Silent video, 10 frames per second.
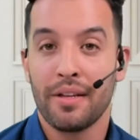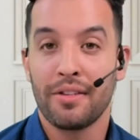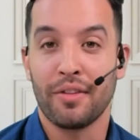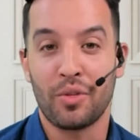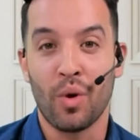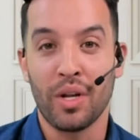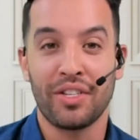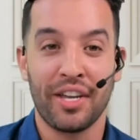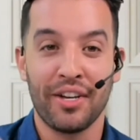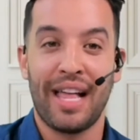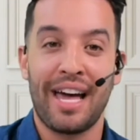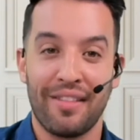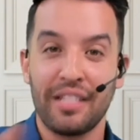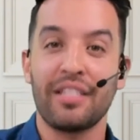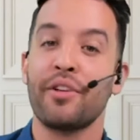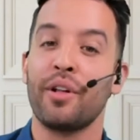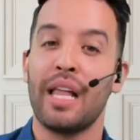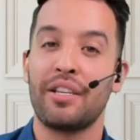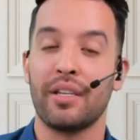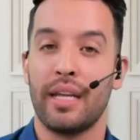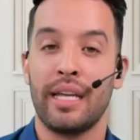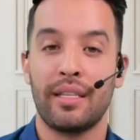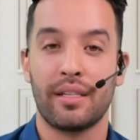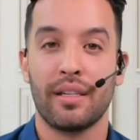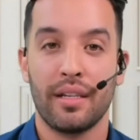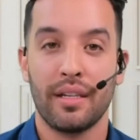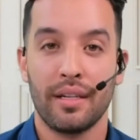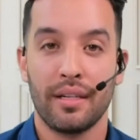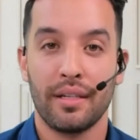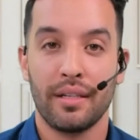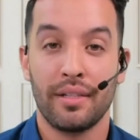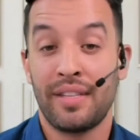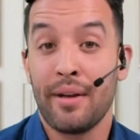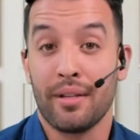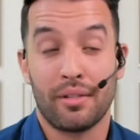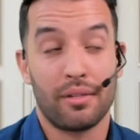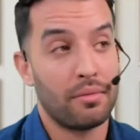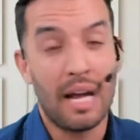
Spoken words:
So there's one skill out of this little lesson, it's sales.